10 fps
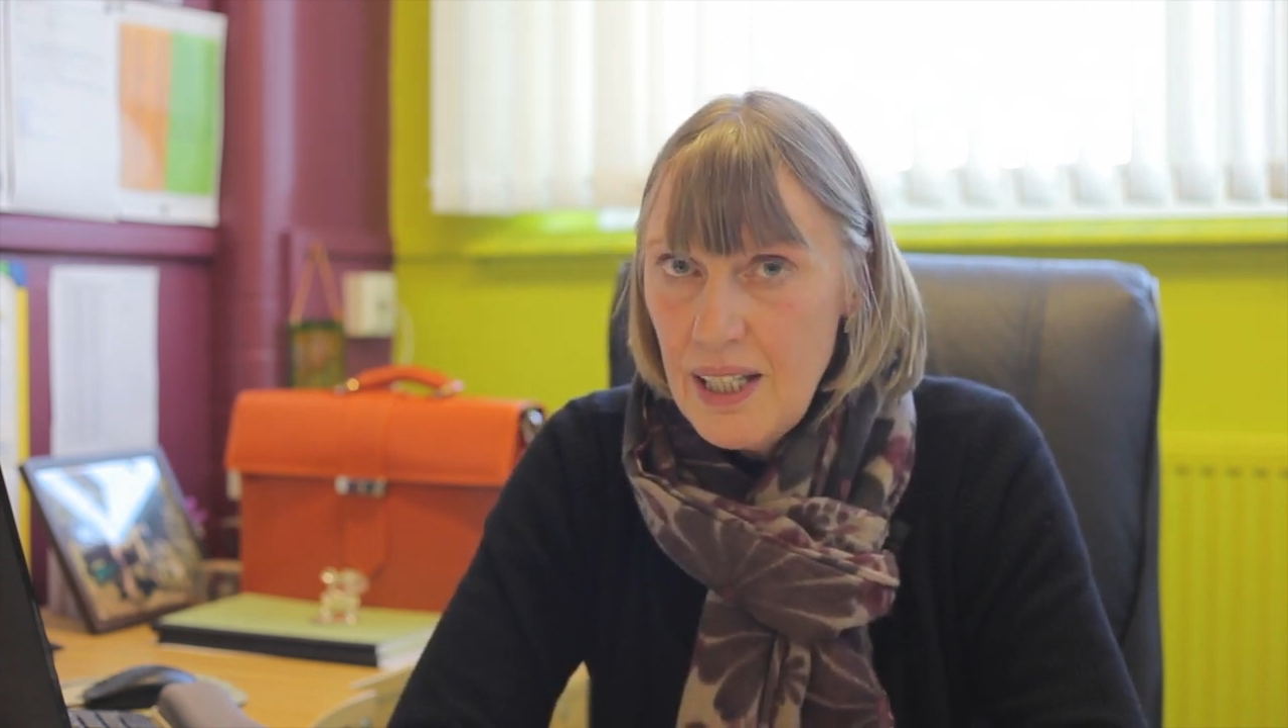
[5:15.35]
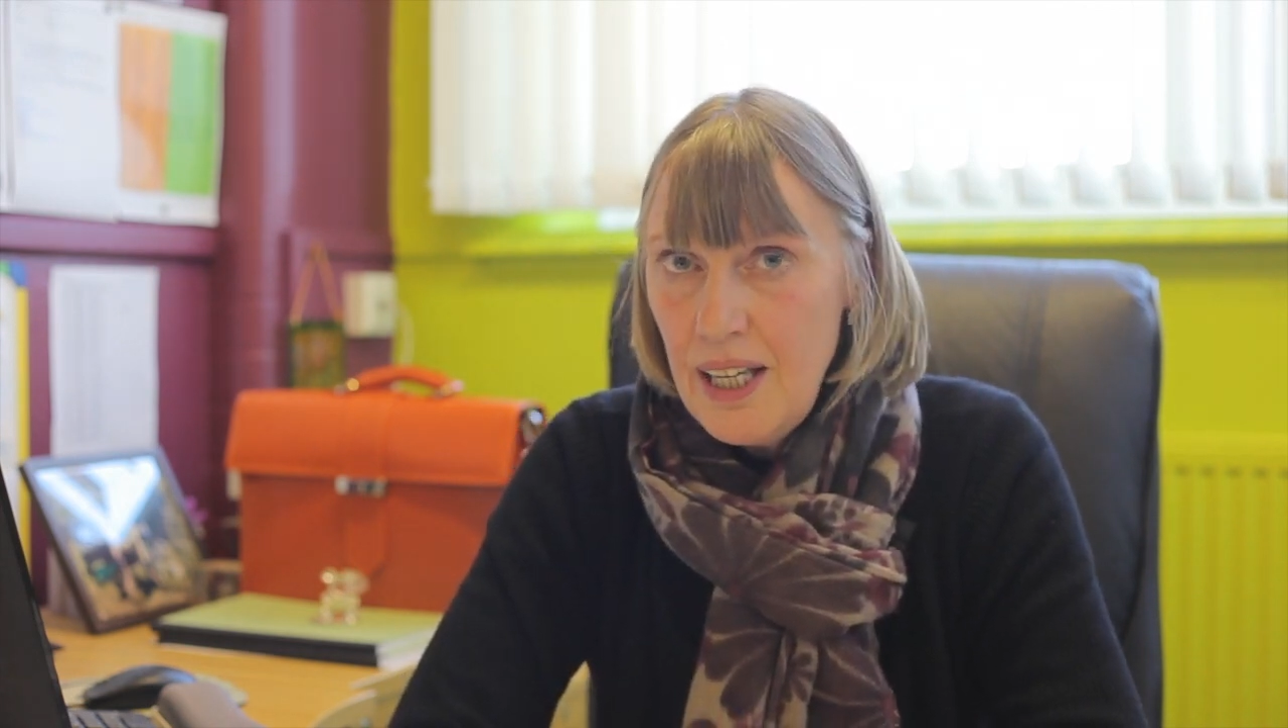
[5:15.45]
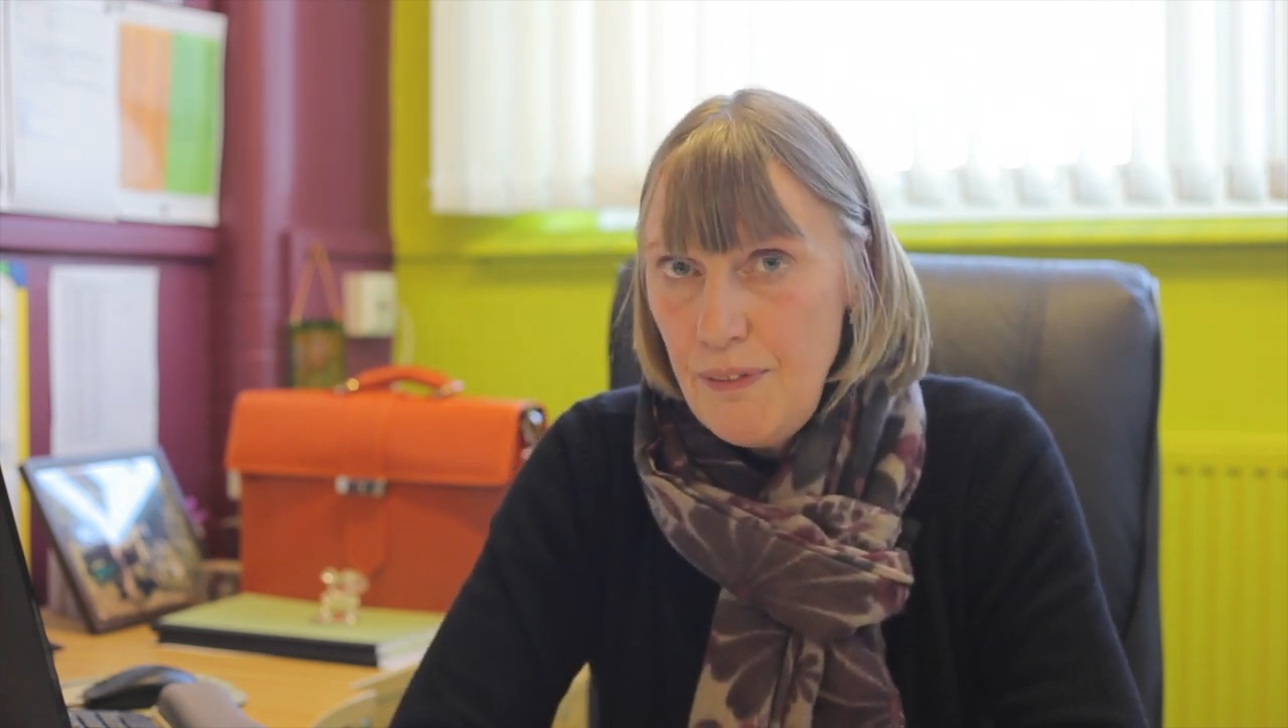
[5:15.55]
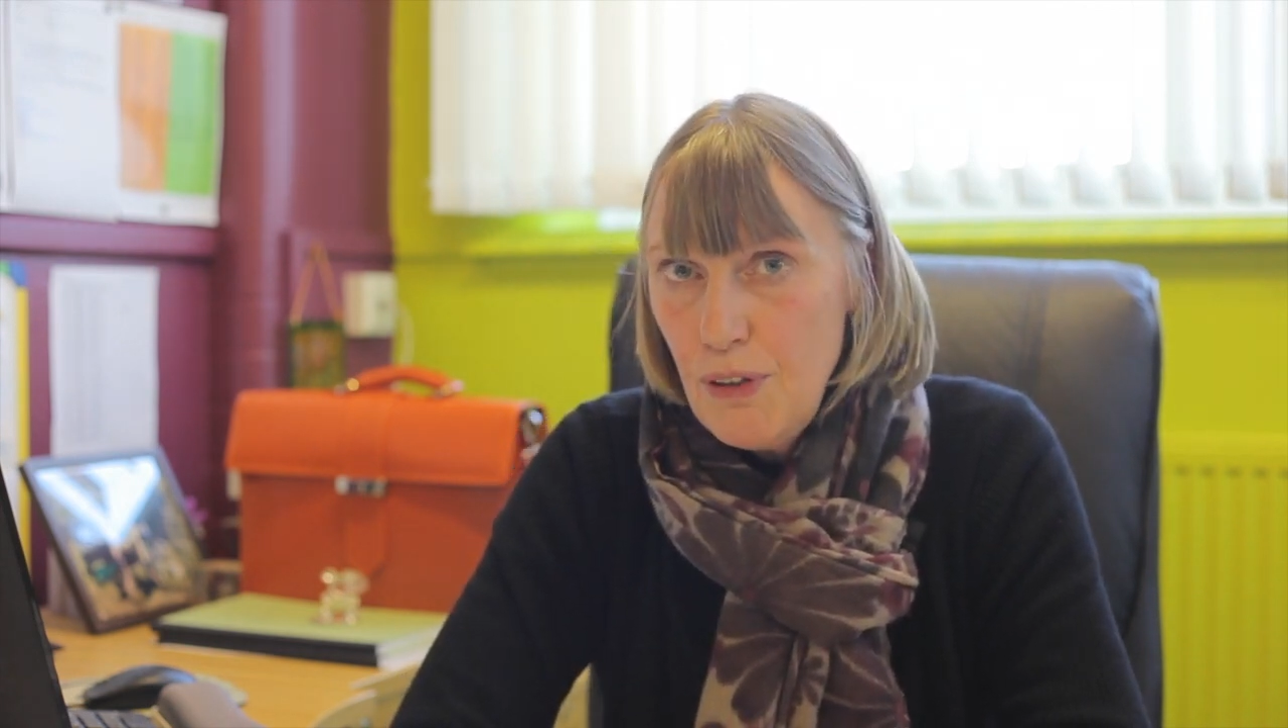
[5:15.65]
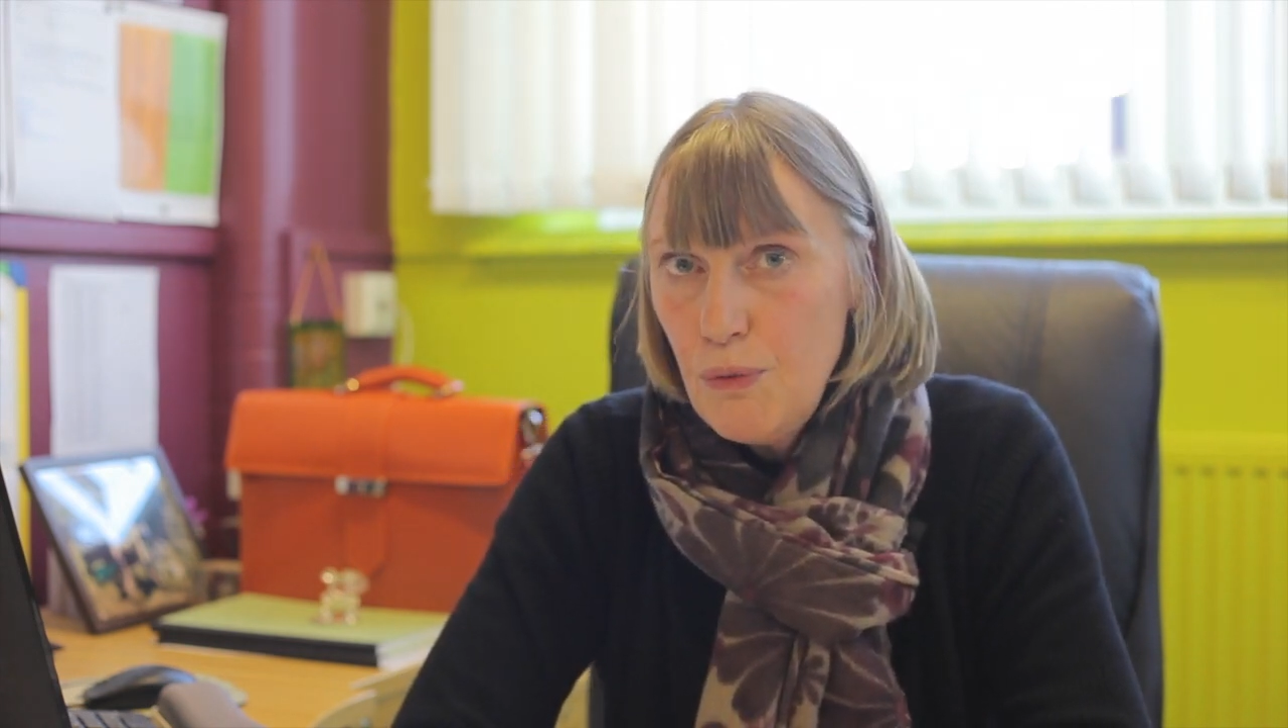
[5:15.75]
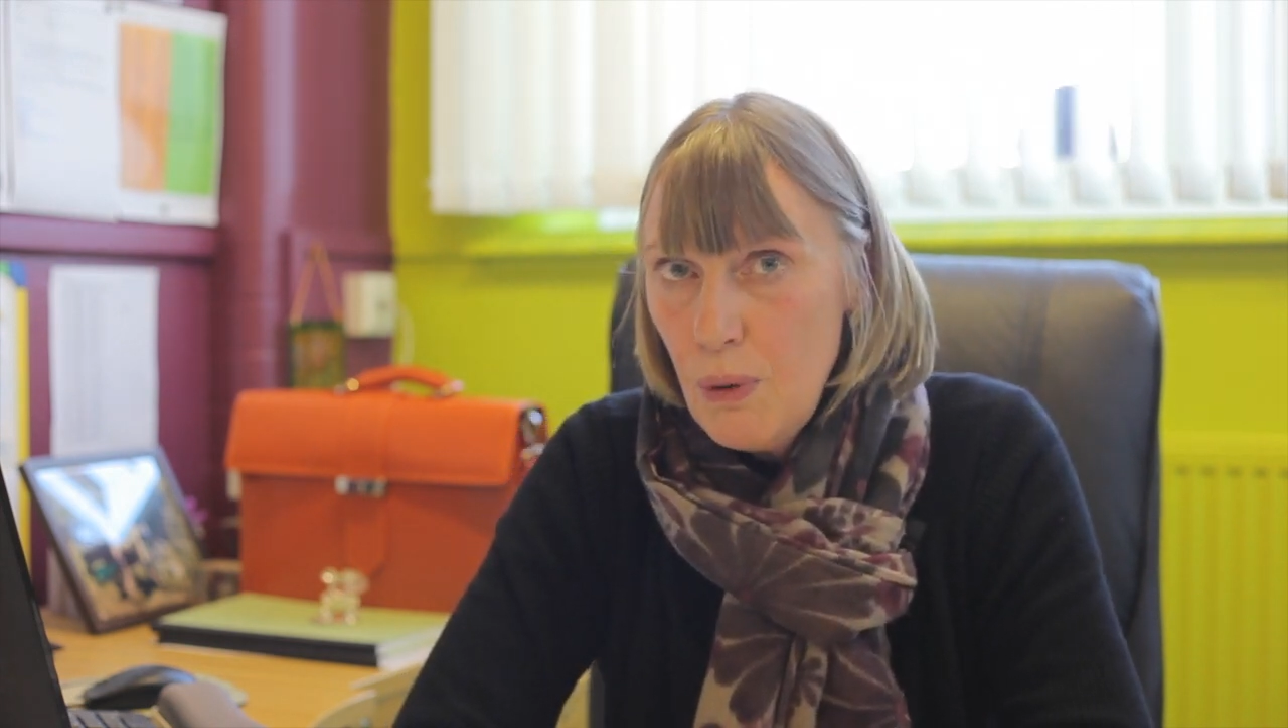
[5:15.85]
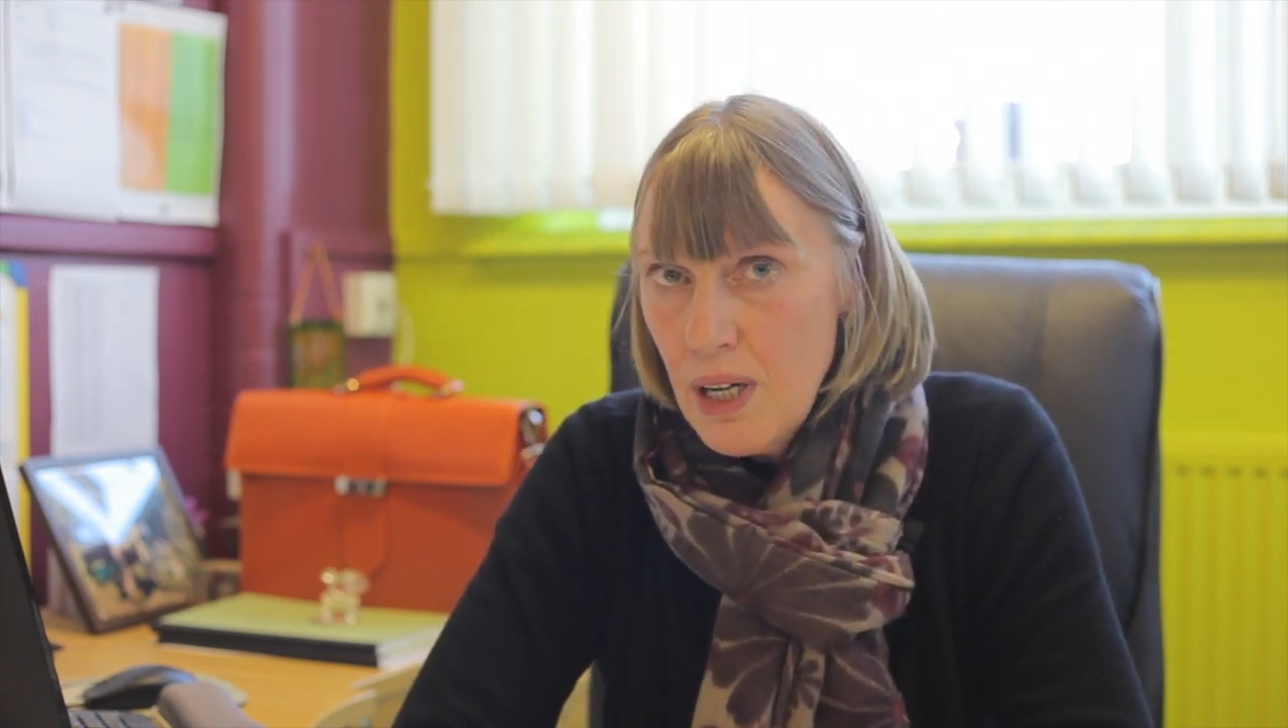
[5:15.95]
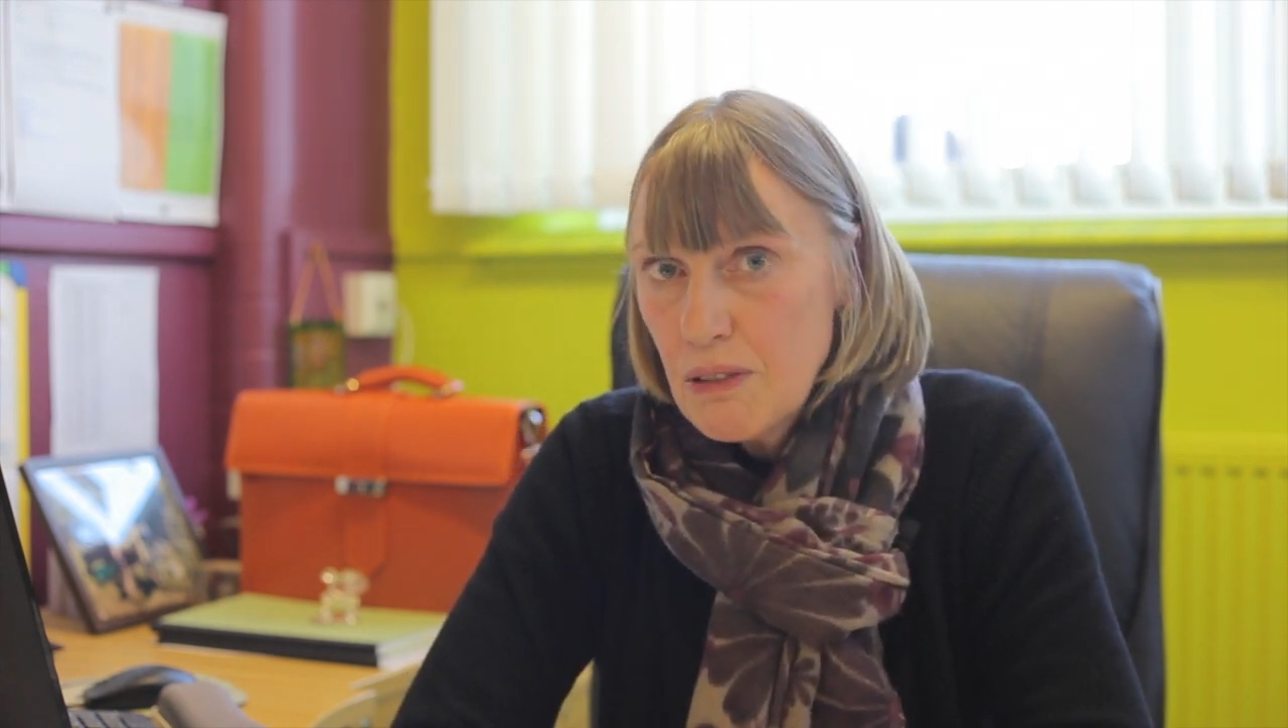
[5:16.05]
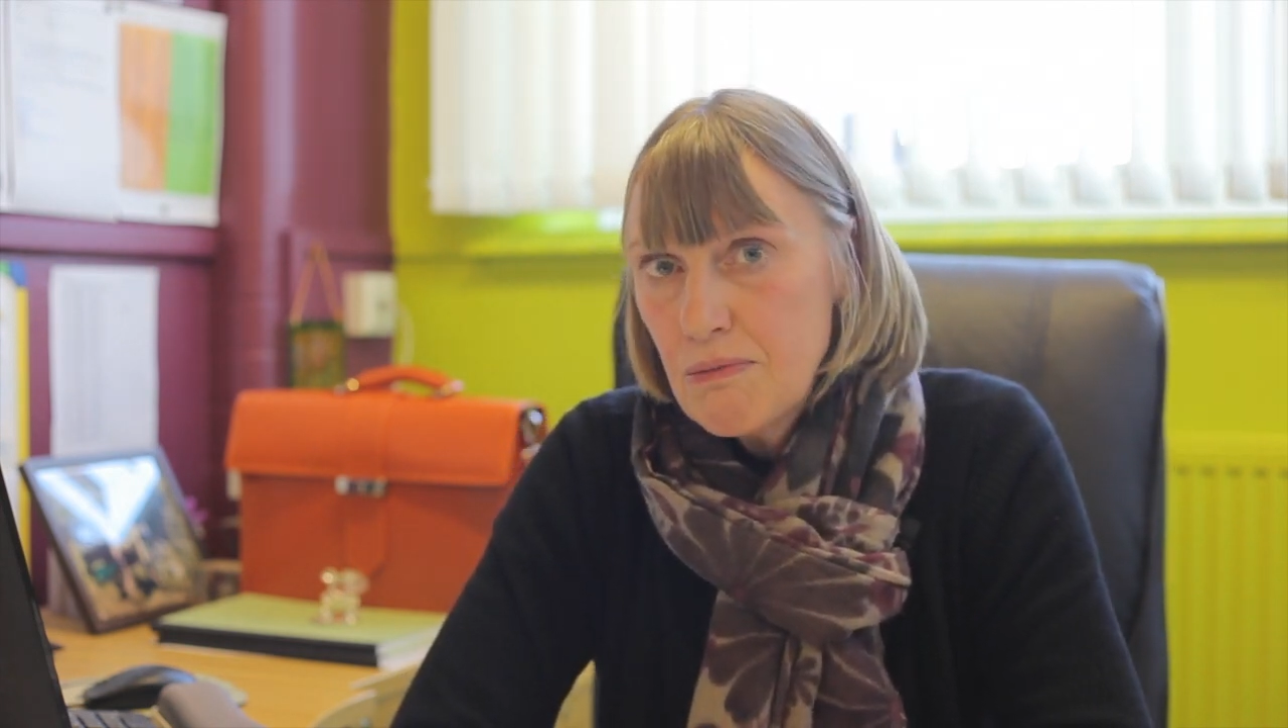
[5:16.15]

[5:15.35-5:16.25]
If you've worked